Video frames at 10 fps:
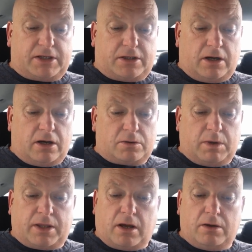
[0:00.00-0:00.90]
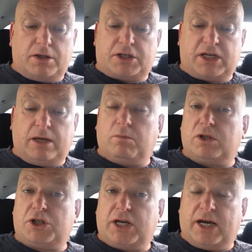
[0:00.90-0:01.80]
it starts with how the scheme
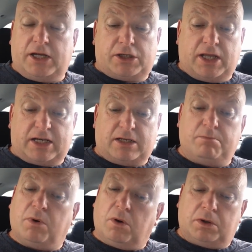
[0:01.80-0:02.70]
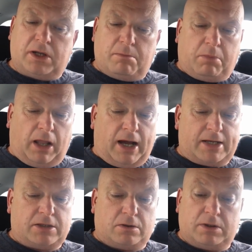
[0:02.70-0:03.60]
will change. That's in bold and in
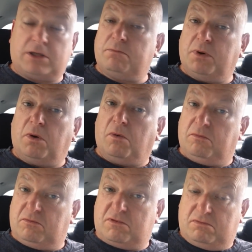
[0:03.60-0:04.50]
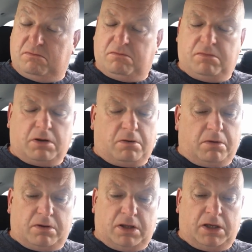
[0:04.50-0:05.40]
black, so it's important, you know,
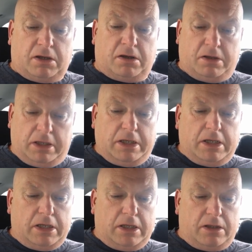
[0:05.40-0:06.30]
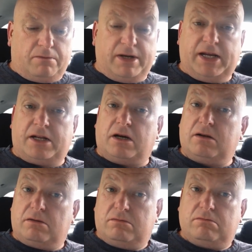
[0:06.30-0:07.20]
that the uh, the reader,
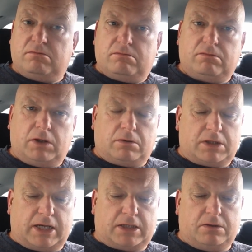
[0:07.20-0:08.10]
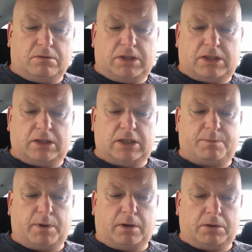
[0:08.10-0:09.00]
you know, takes notice at this
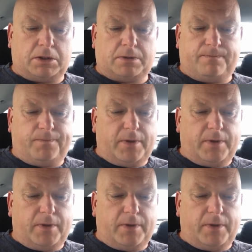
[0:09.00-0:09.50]
point.